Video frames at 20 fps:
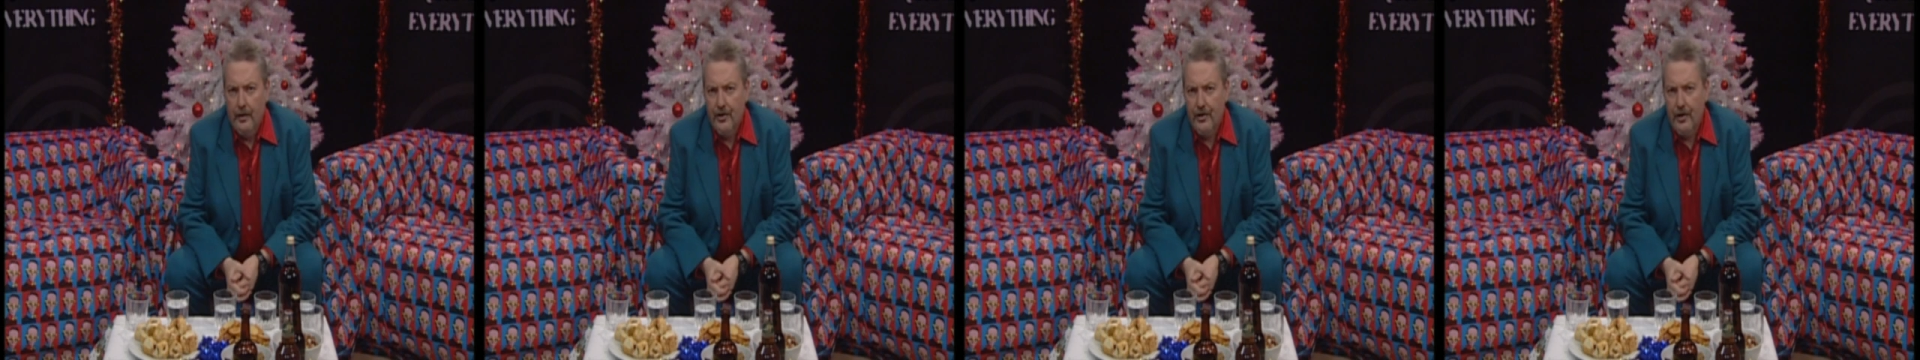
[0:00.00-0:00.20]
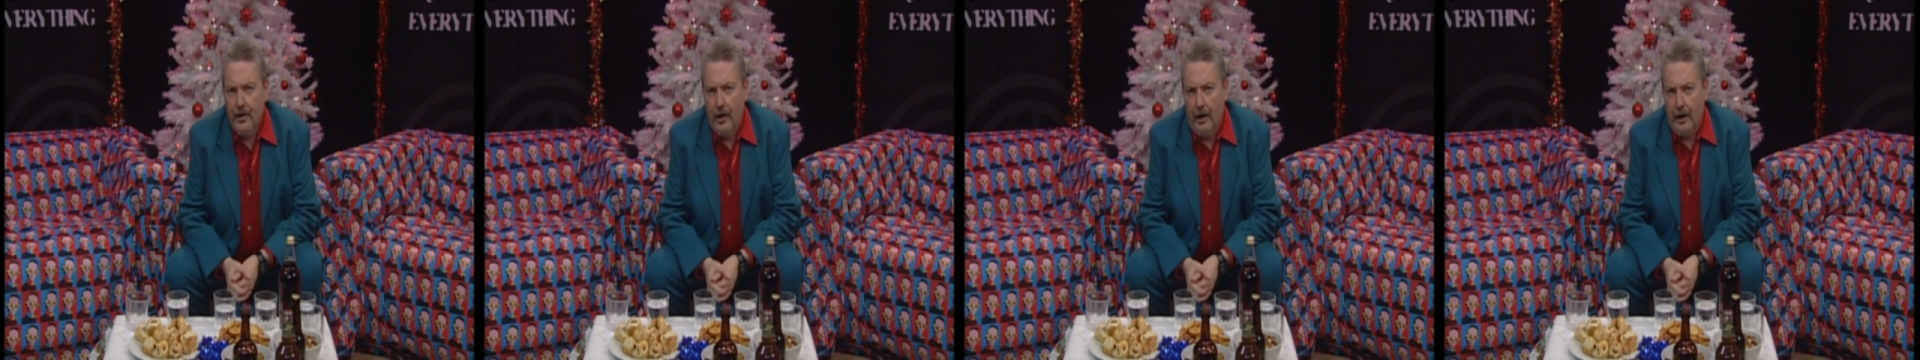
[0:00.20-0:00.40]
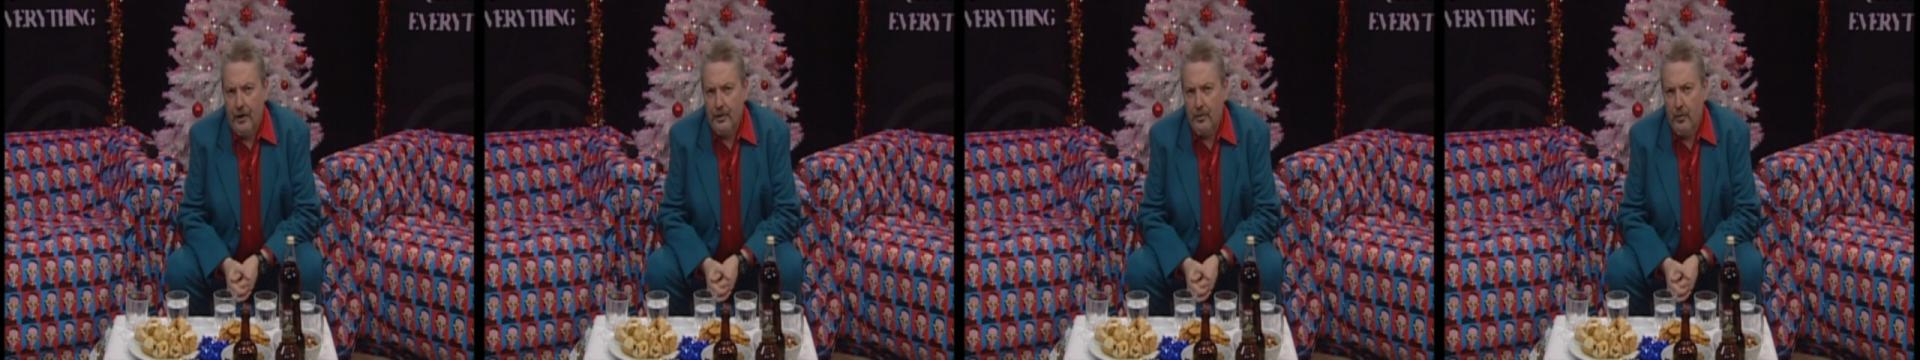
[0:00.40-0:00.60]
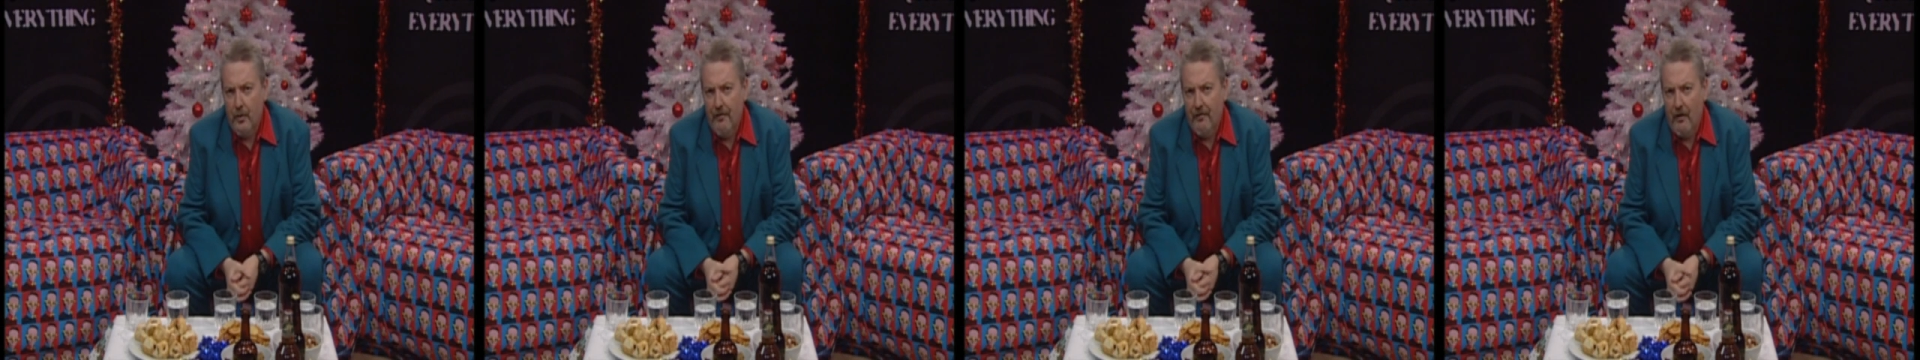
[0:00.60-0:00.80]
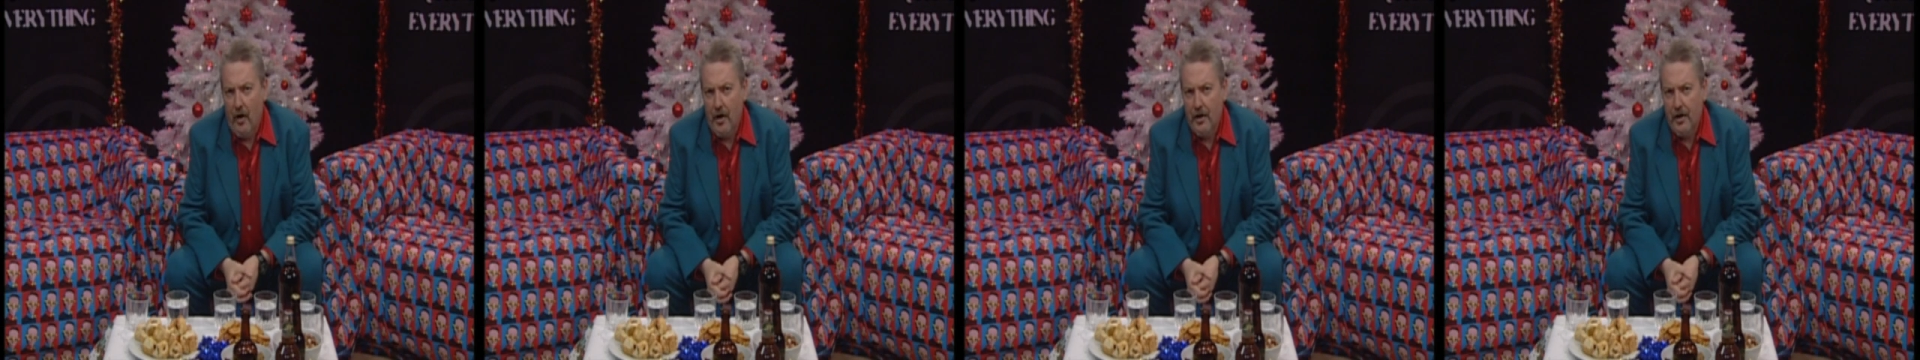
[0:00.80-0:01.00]
Tonight, we
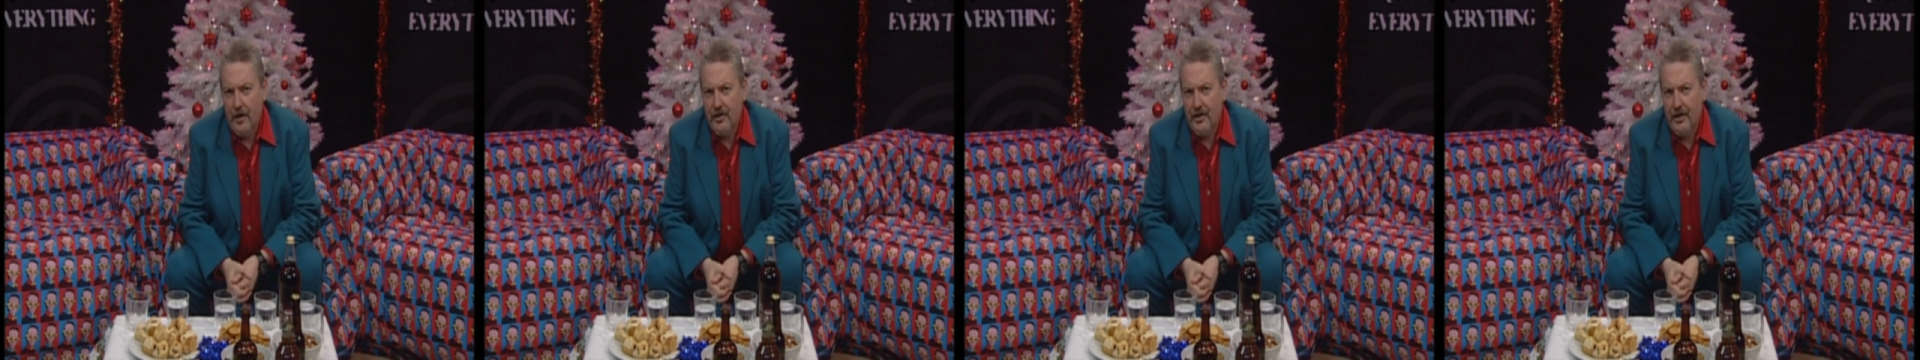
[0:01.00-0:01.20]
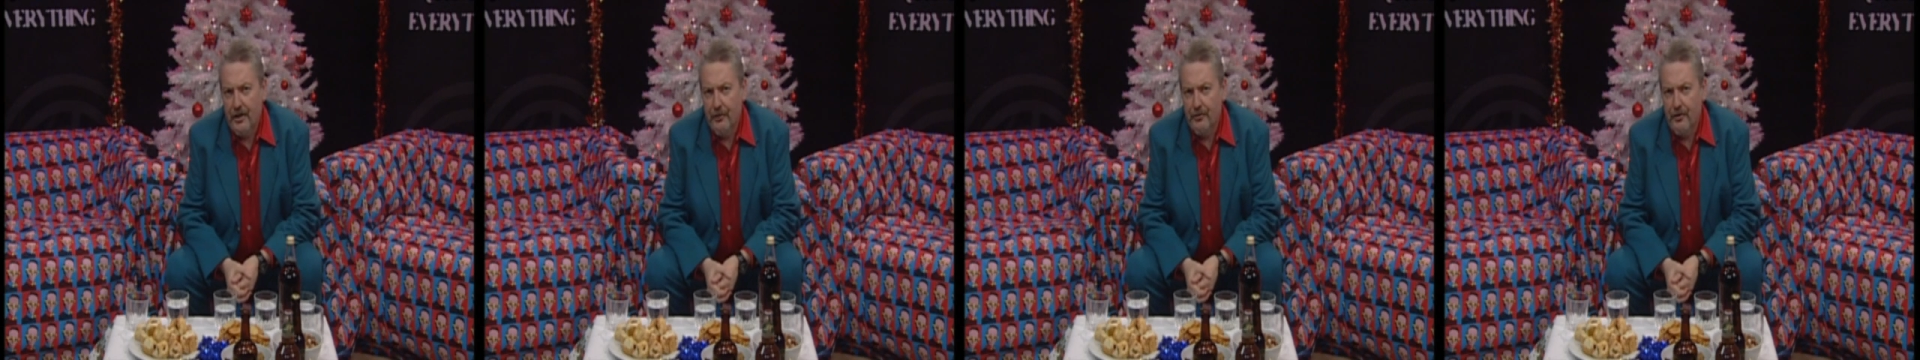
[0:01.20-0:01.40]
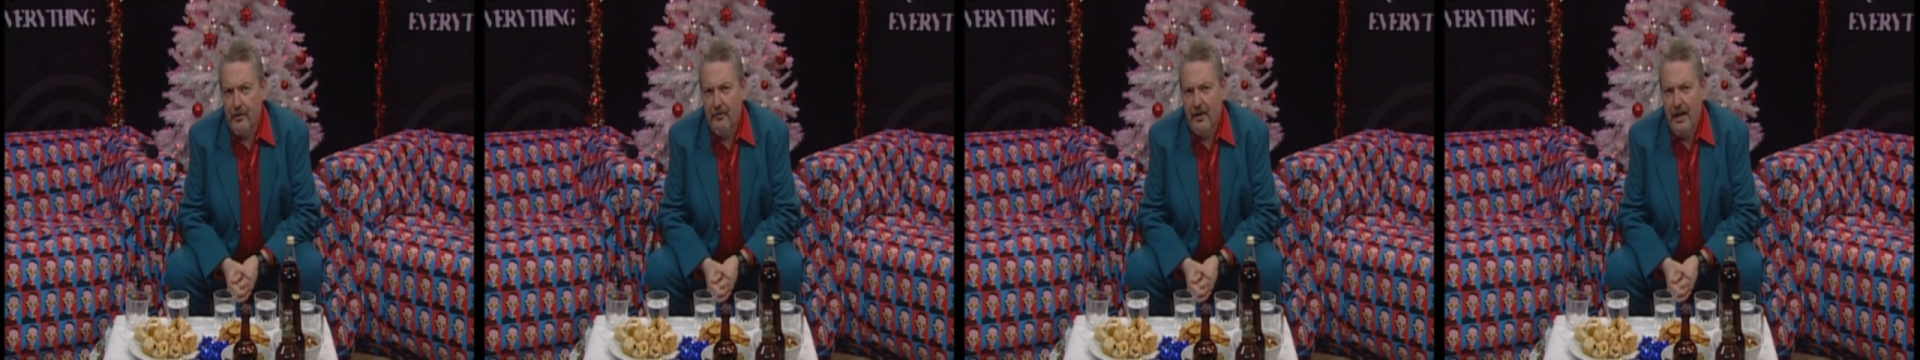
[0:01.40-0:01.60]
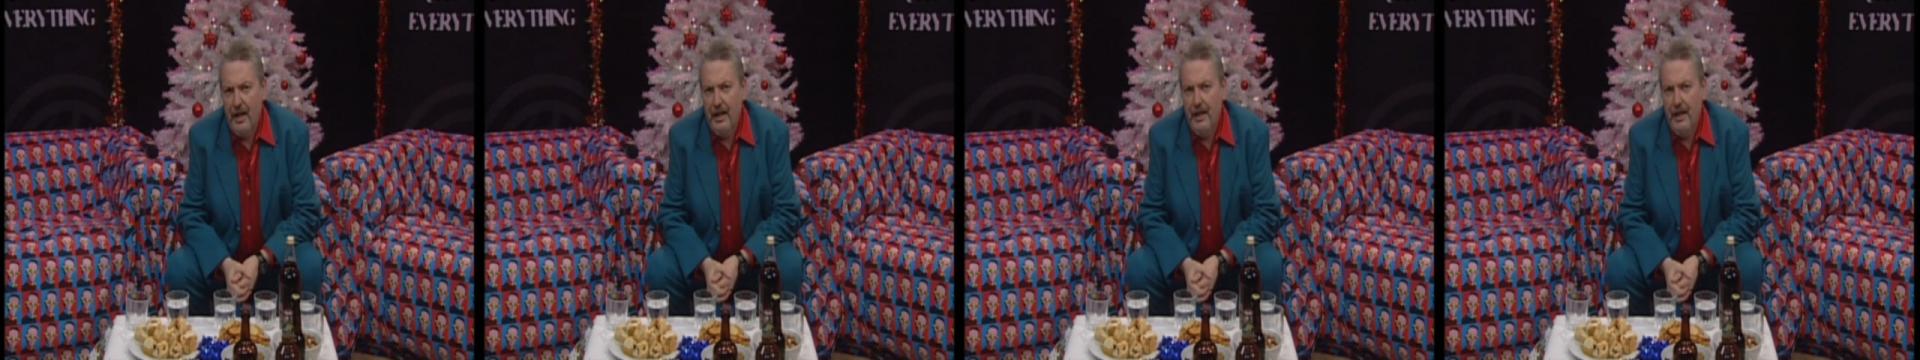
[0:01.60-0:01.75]
find ourselves on the